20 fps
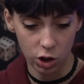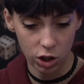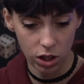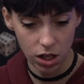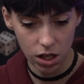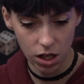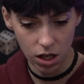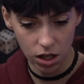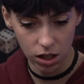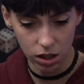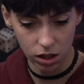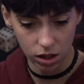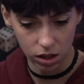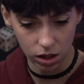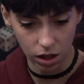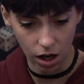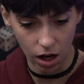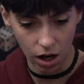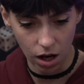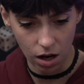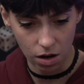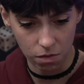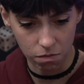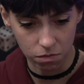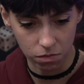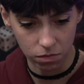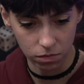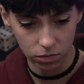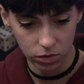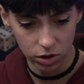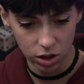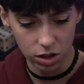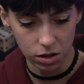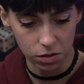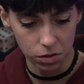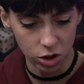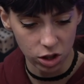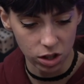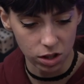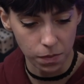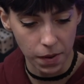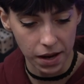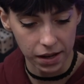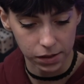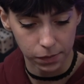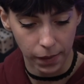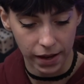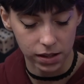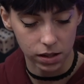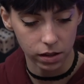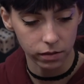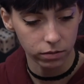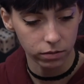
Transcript: she is, she's a bit expensive.